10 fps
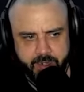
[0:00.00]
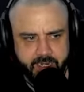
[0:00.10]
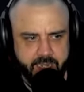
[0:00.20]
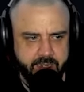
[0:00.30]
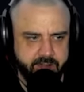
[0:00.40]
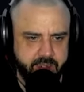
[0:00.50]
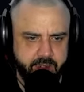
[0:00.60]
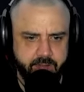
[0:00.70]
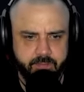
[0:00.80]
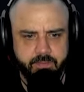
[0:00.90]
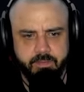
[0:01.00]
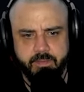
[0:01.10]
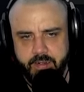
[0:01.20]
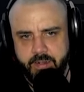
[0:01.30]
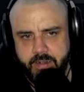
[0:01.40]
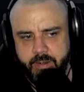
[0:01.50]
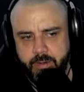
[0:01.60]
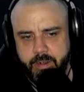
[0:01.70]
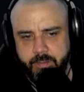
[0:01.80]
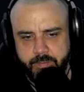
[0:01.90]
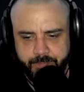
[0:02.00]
got a canteen. There we go.